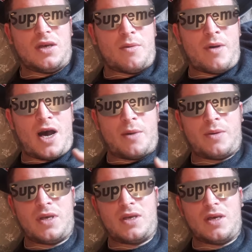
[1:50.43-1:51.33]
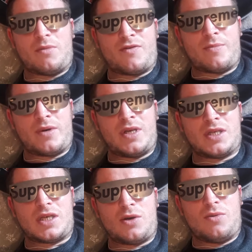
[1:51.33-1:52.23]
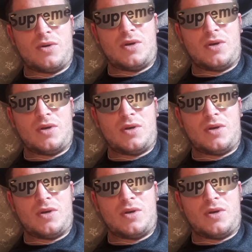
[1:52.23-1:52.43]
I'm happy with my own self.